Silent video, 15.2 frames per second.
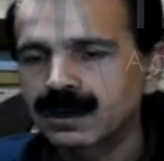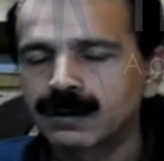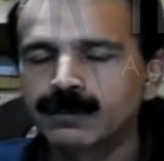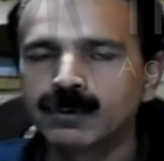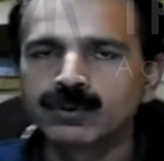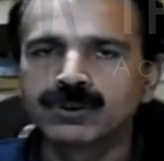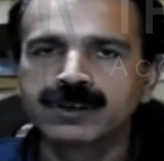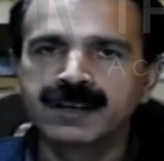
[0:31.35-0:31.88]

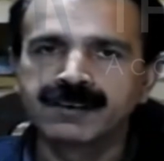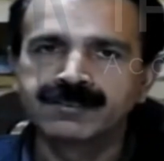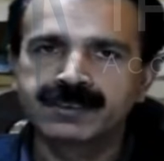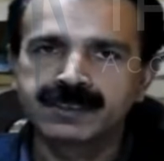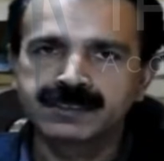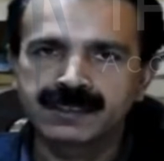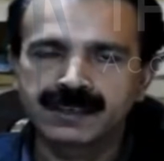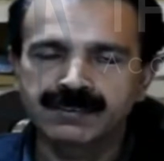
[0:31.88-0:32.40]
about the
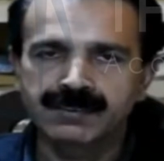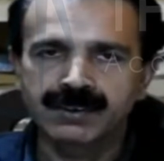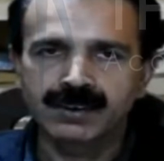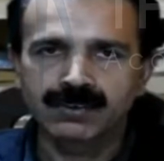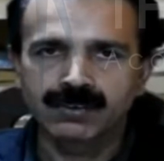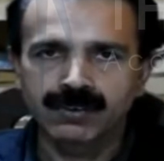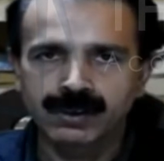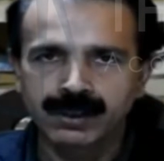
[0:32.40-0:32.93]
definition of
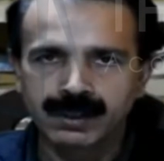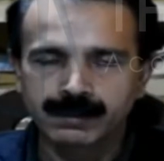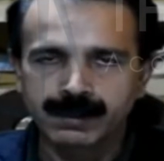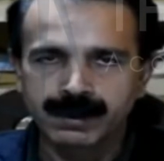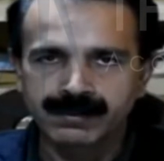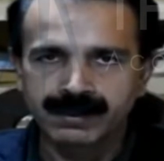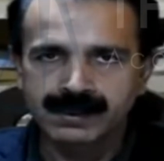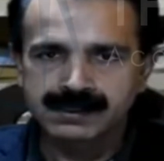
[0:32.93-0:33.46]

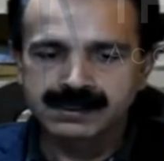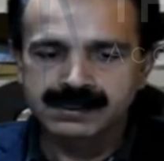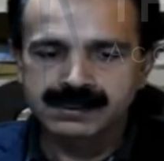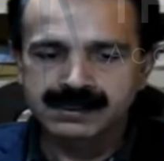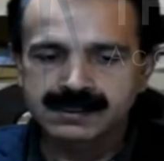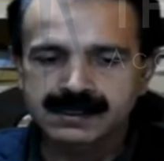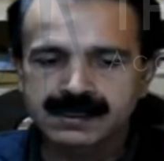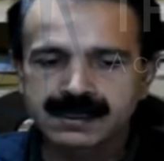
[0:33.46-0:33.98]
non-cognizable
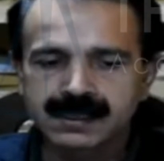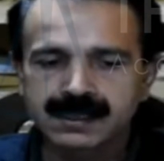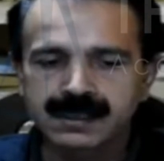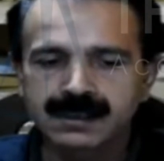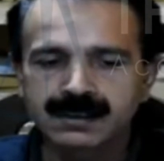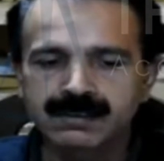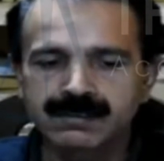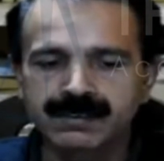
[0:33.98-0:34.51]
offenses,
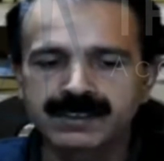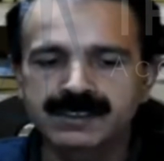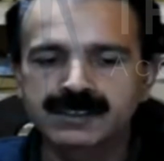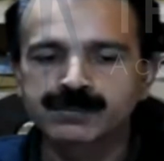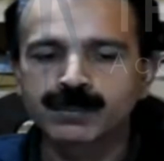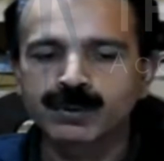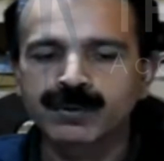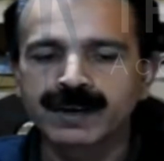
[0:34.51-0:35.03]
which
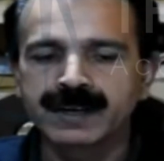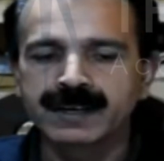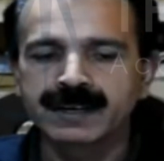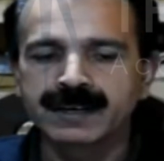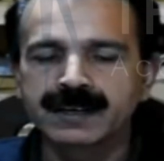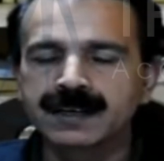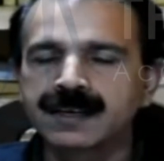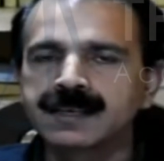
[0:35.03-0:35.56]
is
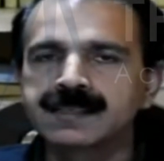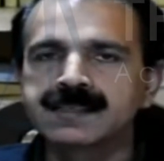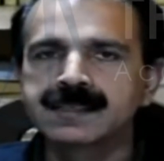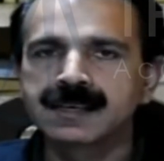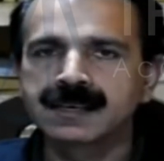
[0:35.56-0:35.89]
provided in